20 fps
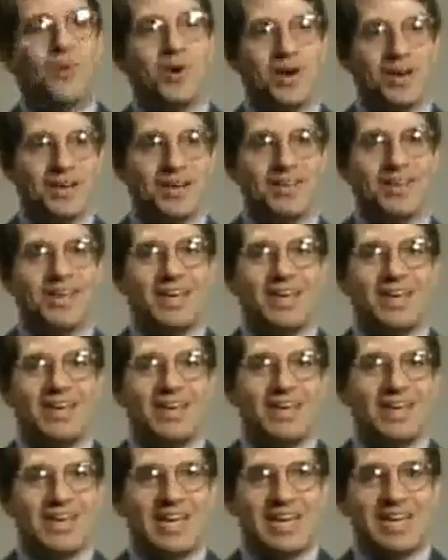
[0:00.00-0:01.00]
one.
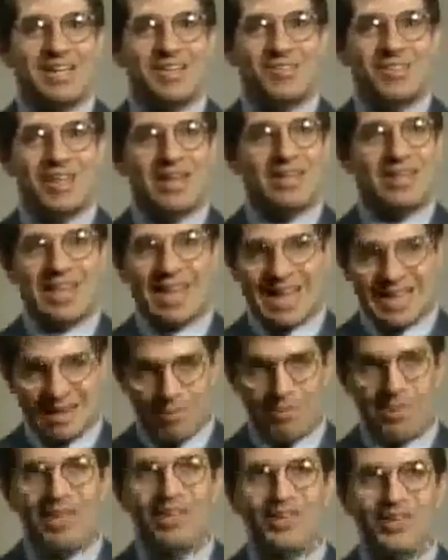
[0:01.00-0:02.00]
And then they had
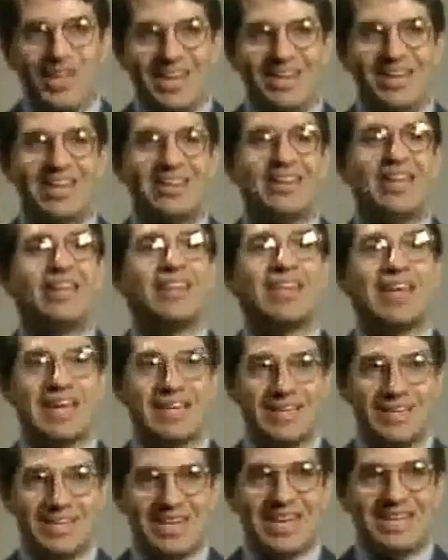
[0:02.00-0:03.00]
to build it, and then they
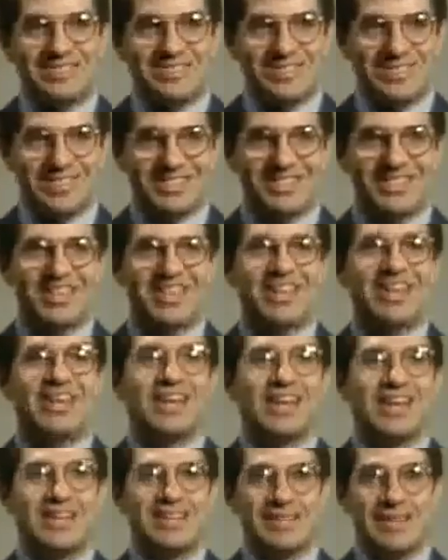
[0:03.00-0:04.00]
had to test it,
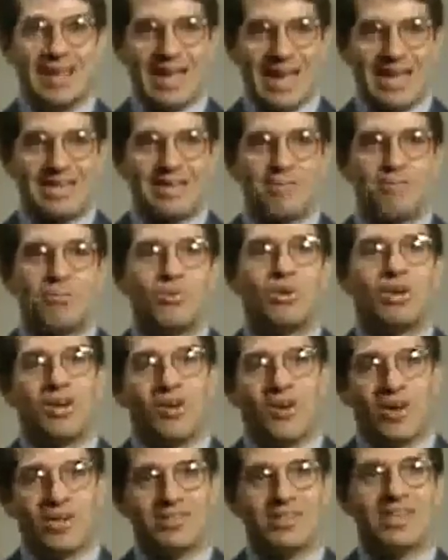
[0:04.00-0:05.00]
and they had to put
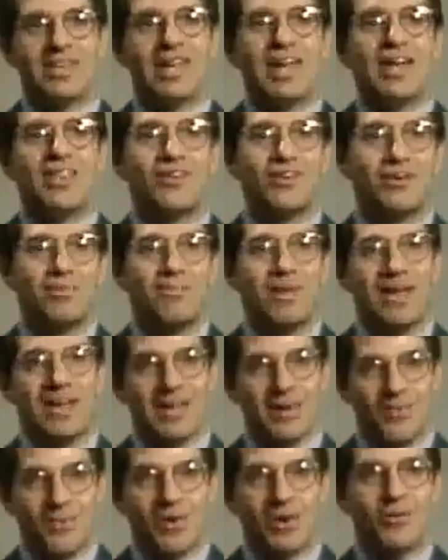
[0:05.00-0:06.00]
it all together and
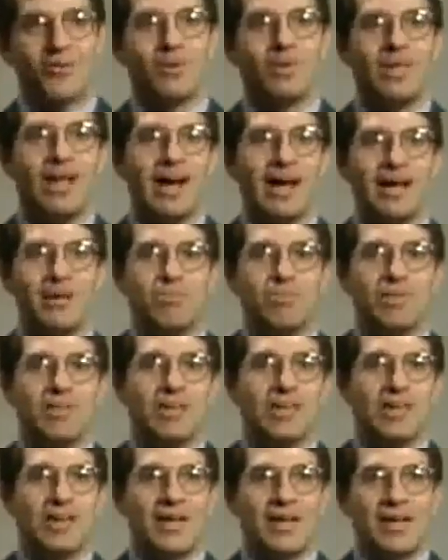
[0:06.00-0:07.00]
make it work
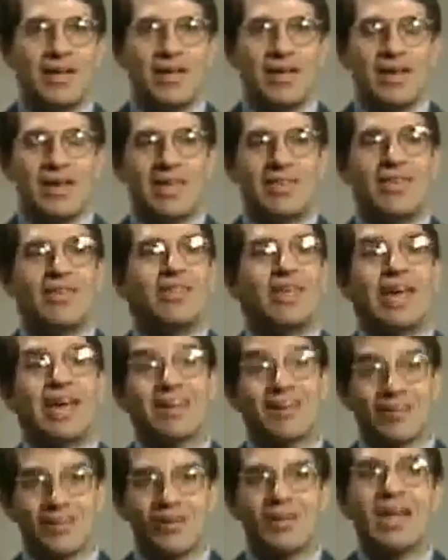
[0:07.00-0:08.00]
reliably. And then they
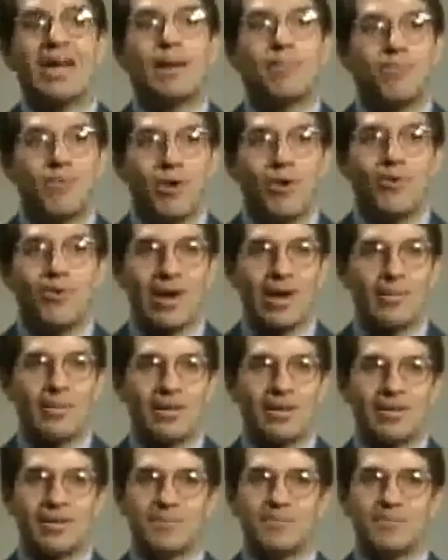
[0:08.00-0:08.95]
had to learn how to program it.